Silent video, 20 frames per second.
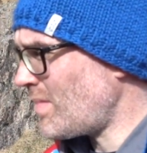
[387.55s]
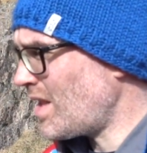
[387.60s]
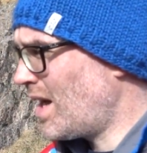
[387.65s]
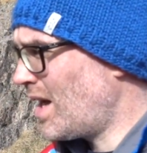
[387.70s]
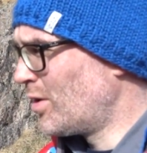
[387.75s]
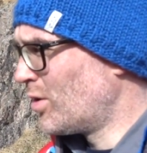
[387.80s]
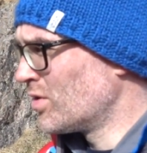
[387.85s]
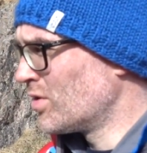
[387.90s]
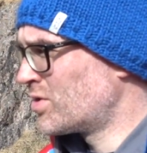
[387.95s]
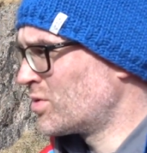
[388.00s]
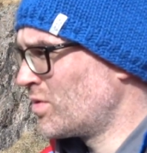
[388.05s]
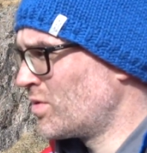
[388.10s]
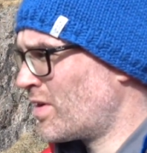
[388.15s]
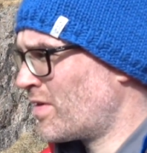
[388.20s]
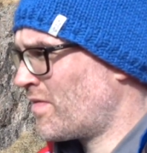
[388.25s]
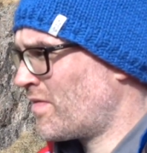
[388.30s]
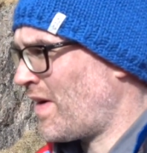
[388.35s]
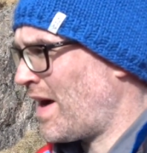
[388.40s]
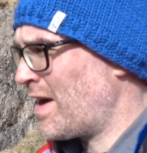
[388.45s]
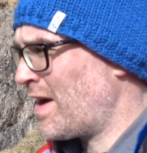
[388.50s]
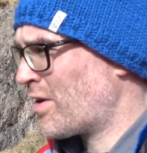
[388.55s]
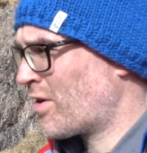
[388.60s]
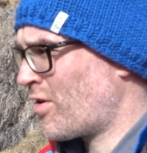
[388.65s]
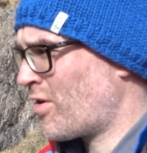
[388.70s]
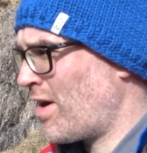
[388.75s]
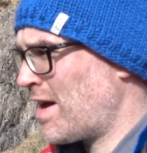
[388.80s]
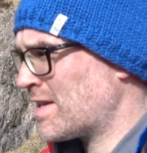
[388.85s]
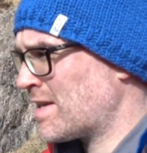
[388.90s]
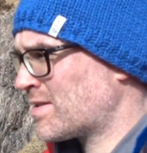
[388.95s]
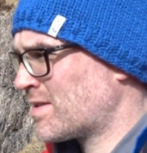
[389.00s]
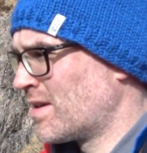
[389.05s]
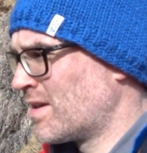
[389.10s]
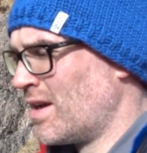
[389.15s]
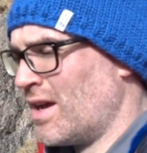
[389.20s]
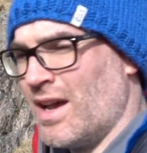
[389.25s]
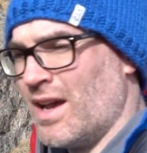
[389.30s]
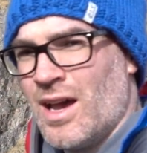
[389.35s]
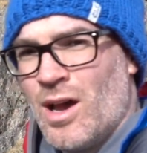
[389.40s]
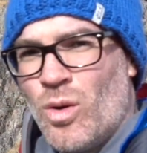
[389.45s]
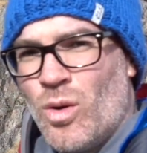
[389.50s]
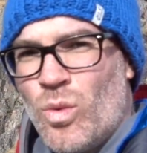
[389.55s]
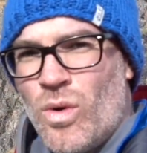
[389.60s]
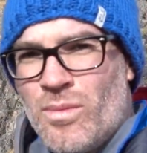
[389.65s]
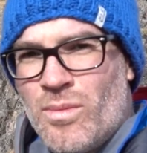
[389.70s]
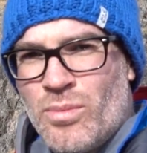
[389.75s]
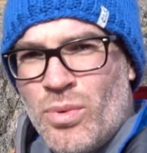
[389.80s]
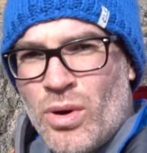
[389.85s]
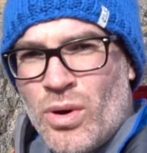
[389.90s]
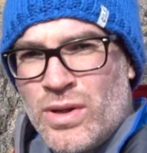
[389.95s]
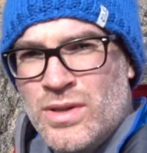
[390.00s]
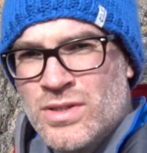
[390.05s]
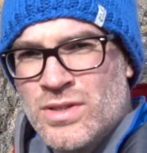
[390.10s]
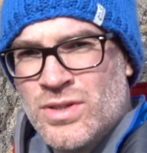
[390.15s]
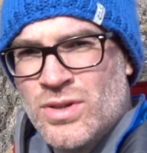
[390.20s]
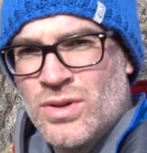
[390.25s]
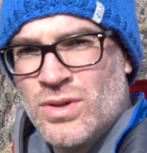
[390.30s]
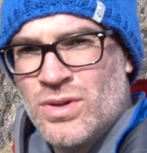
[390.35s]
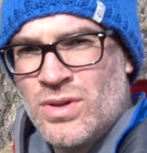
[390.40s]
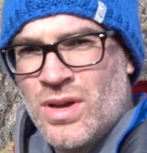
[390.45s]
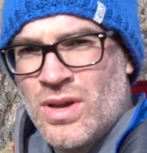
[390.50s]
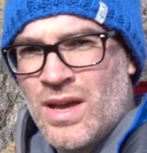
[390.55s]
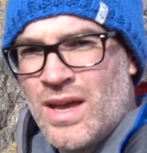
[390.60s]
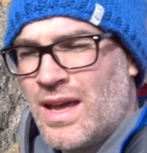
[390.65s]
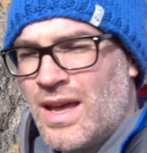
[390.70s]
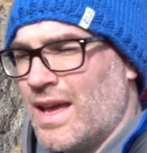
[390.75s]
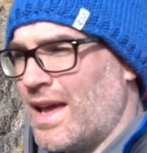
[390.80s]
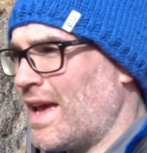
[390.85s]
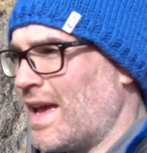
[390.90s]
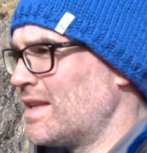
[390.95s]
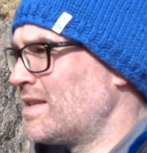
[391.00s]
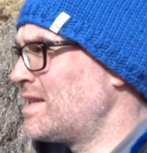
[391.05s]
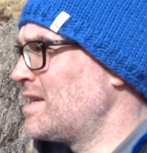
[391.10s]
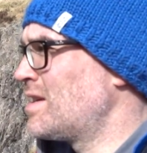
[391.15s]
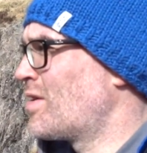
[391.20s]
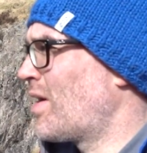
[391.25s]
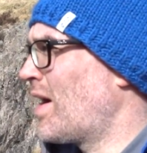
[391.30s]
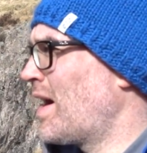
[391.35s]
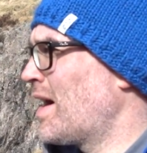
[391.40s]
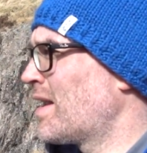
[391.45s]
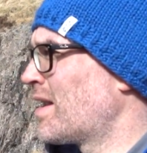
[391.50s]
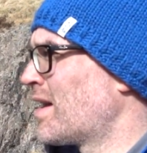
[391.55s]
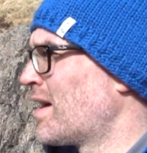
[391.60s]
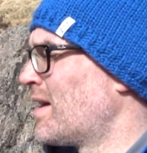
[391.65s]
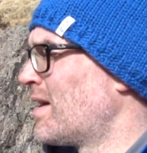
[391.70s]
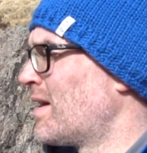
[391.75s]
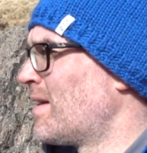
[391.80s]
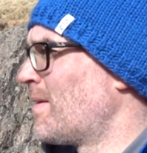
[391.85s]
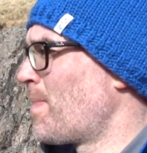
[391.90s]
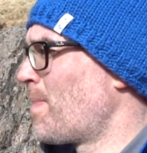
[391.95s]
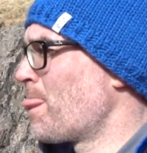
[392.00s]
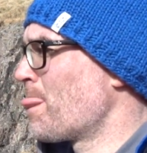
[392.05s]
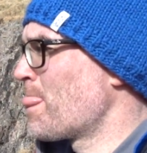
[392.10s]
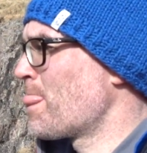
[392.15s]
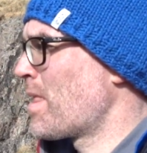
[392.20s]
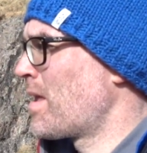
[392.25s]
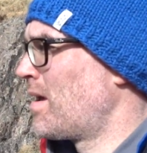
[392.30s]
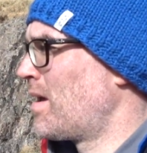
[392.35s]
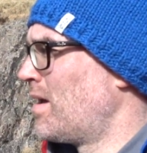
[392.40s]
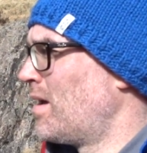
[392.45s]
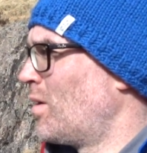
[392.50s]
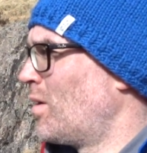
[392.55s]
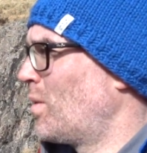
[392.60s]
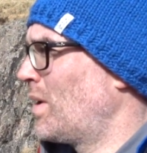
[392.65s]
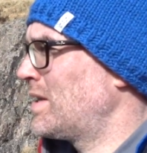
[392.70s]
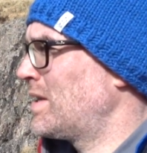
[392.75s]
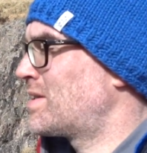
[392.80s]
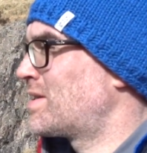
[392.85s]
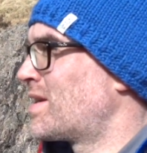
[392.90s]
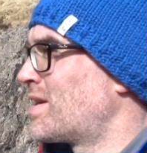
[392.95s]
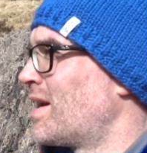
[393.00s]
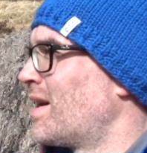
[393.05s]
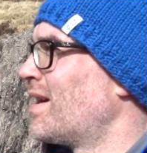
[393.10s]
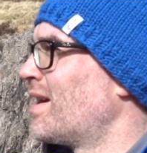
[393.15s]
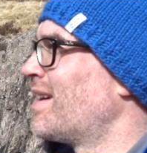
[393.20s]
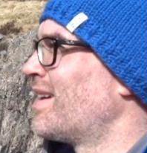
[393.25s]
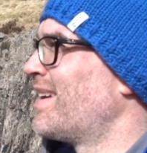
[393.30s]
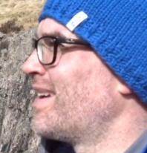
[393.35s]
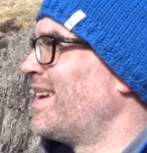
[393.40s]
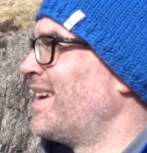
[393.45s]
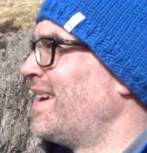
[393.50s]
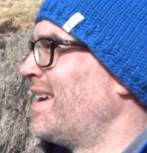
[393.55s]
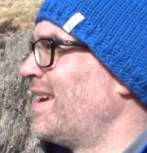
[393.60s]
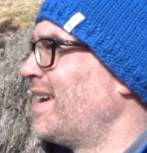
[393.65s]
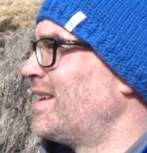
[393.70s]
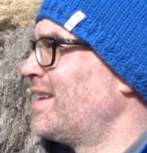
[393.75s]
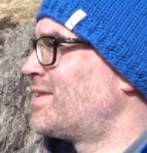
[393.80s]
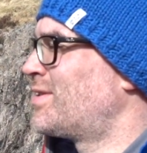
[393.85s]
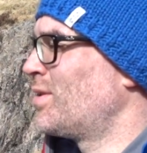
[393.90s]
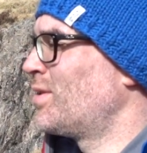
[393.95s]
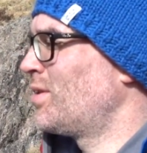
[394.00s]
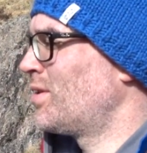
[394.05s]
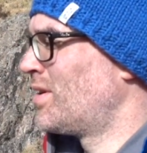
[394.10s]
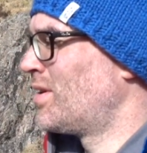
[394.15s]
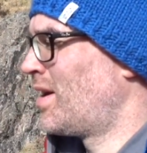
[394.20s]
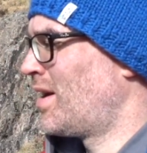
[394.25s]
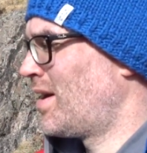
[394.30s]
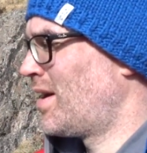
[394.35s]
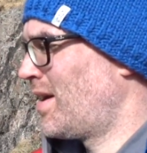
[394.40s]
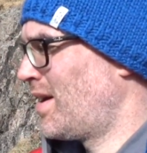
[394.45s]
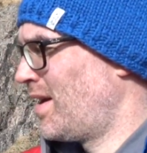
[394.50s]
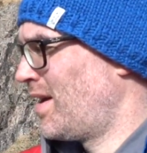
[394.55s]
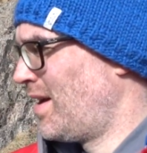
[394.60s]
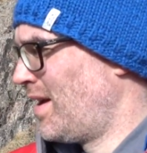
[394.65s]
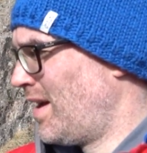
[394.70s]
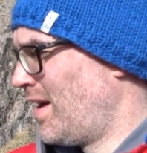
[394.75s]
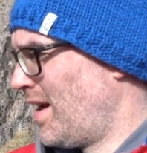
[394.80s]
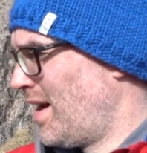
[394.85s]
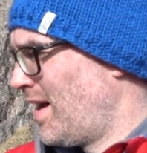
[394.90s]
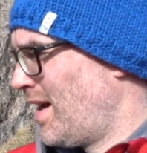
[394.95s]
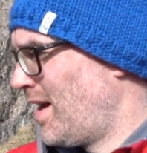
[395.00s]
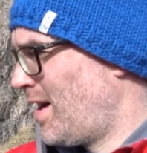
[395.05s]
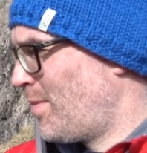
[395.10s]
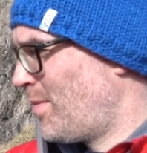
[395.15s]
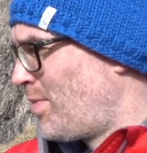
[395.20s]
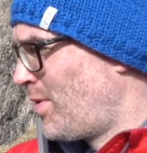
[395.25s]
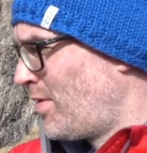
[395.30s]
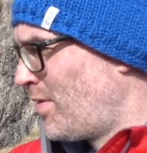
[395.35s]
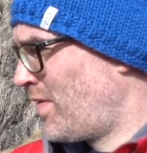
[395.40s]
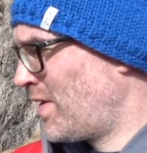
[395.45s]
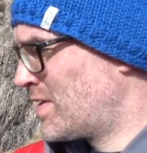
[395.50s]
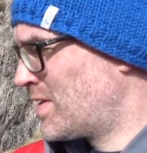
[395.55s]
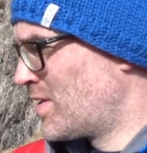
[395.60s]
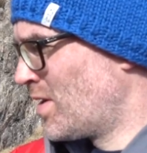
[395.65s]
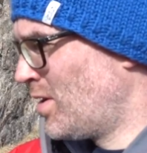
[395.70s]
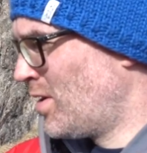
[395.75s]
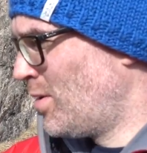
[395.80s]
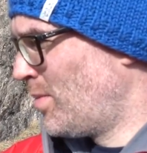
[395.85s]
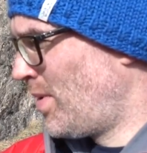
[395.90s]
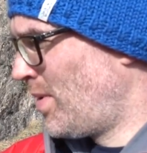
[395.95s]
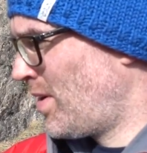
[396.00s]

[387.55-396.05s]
and also their Firecrest 1.2 ND grad, which is doing a perfect job